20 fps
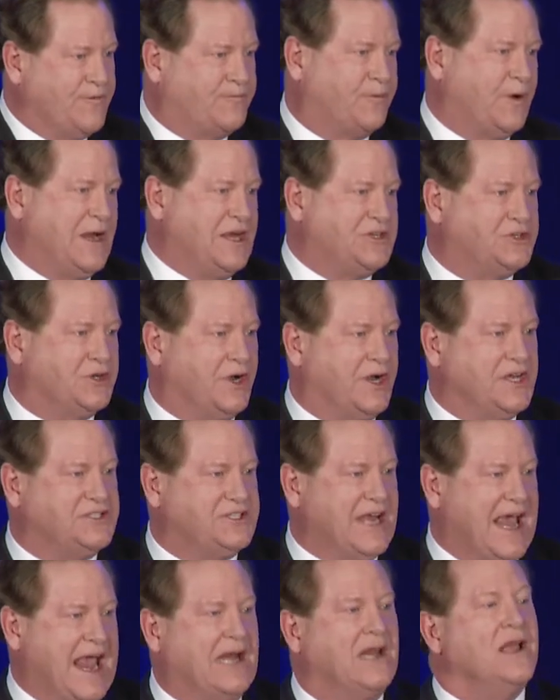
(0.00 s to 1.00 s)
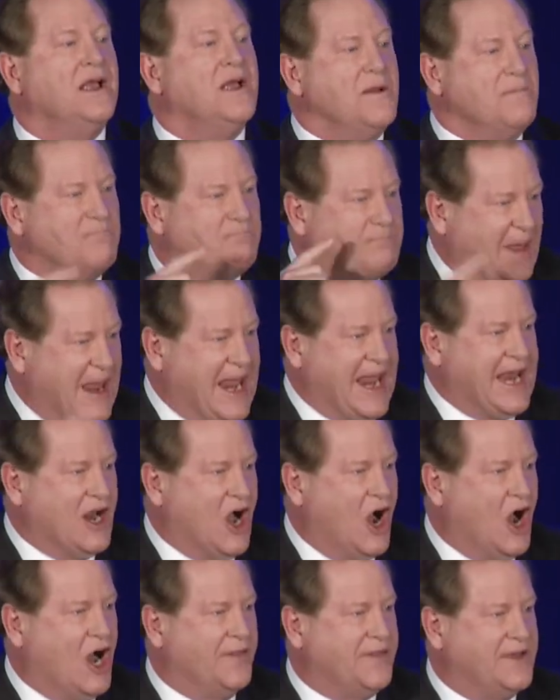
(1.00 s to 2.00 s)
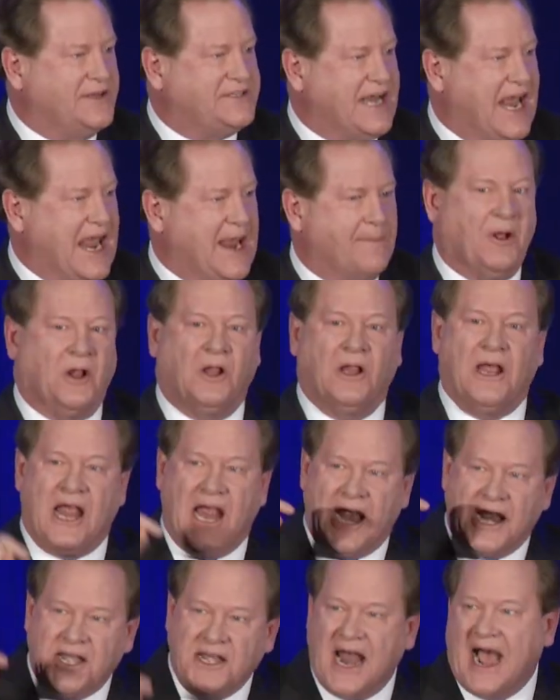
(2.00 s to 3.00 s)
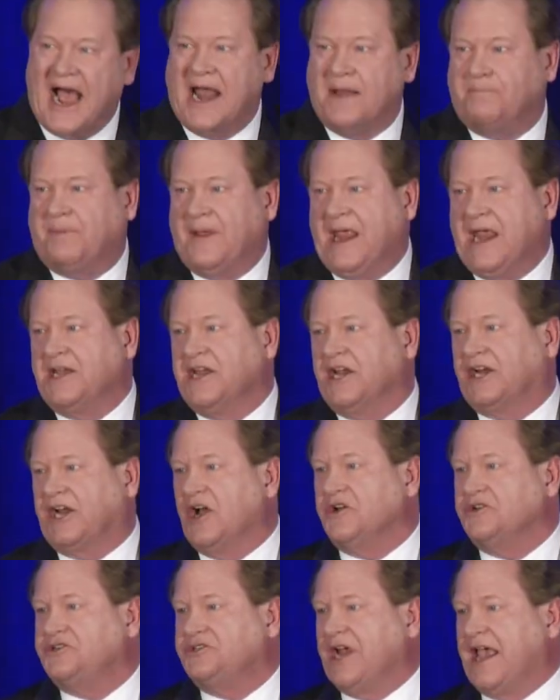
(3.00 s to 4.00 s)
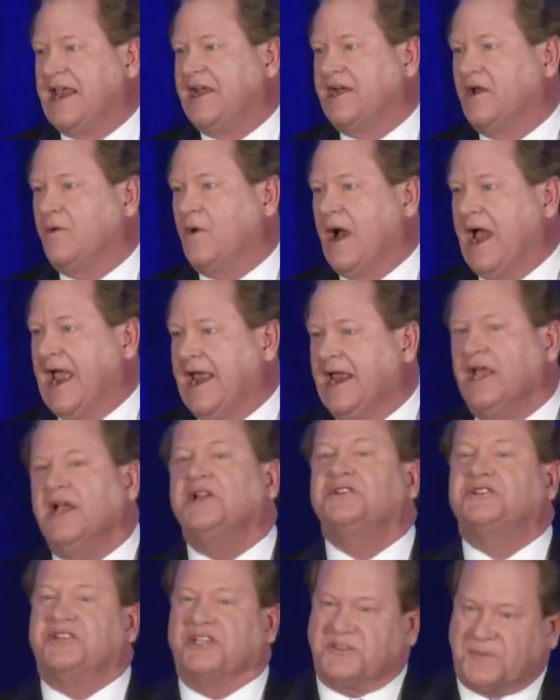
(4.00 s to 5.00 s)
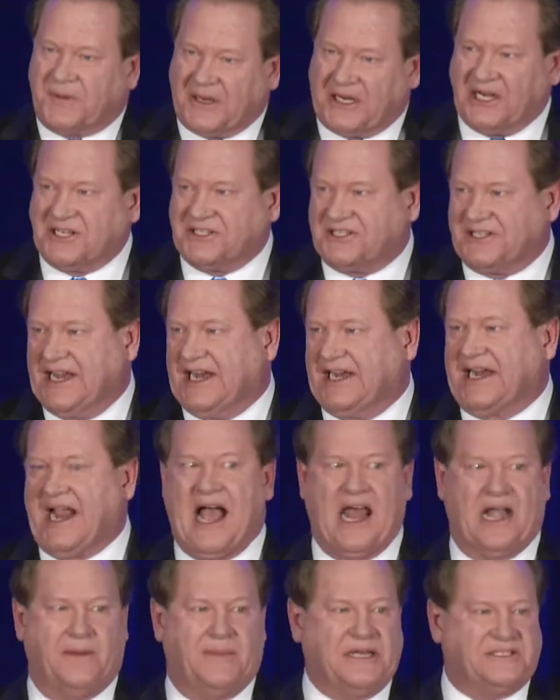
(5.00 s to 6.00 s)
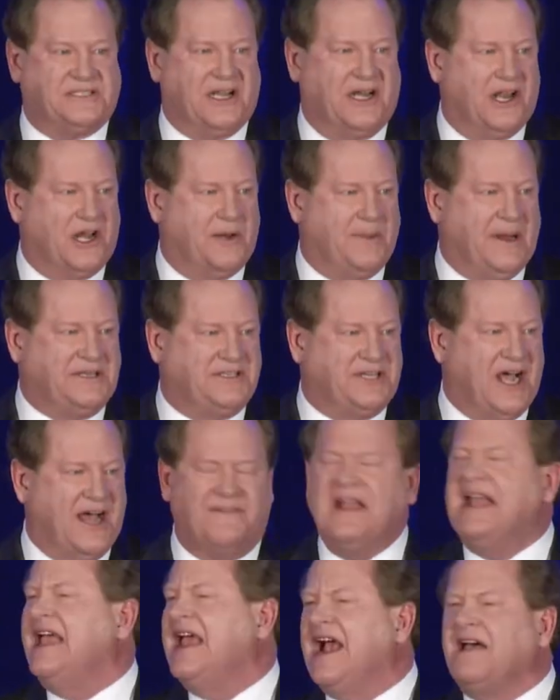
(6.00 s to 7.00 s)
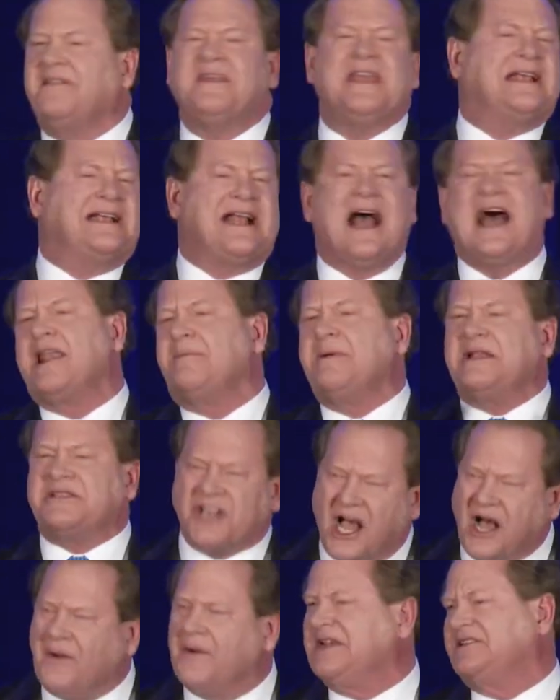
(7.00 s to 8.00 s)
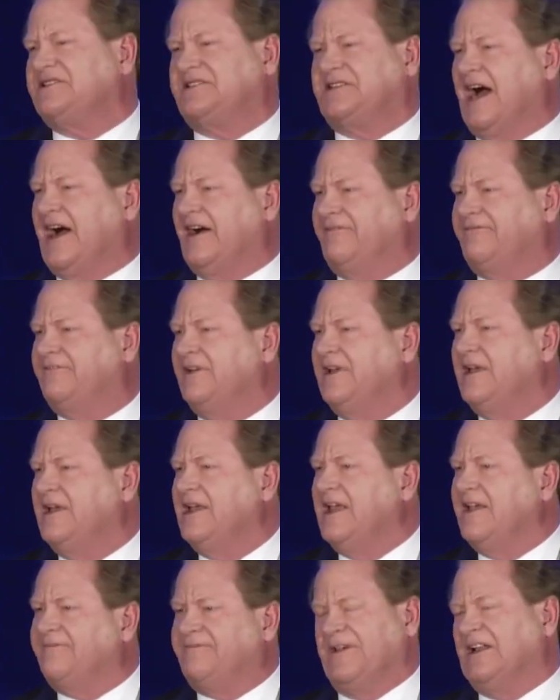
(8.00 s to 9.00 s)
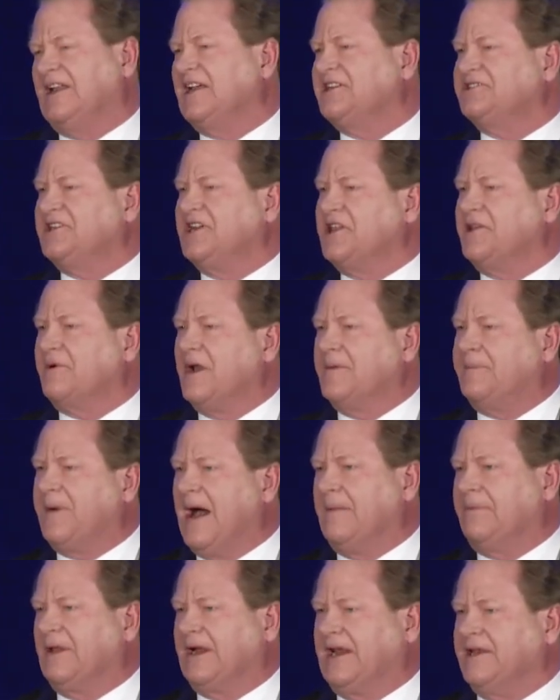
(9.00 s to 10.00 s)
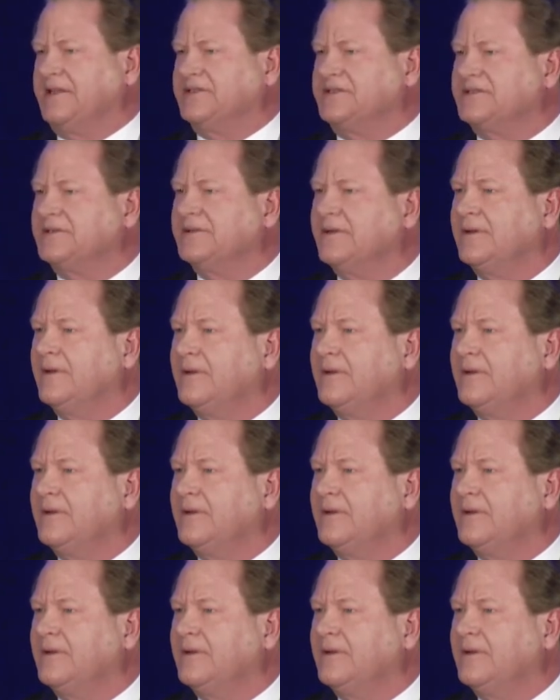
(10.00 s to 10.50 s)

Free Choice Act being on the table and not being negotiated away just because the economy's a little bit tough. Hell, the economy's always tough if you listen to the Republicans.